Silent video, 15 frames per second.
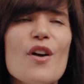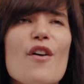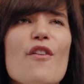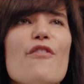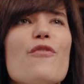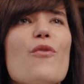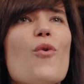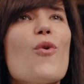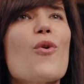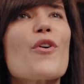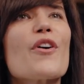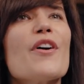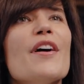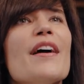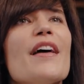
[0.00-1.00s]

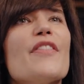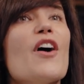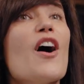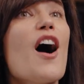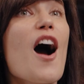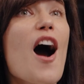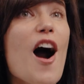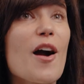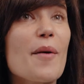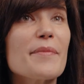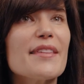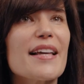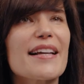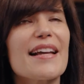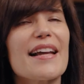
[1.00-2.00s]
for the harm
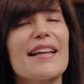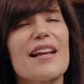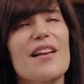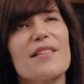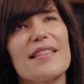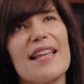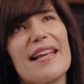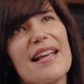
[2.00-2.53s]
that they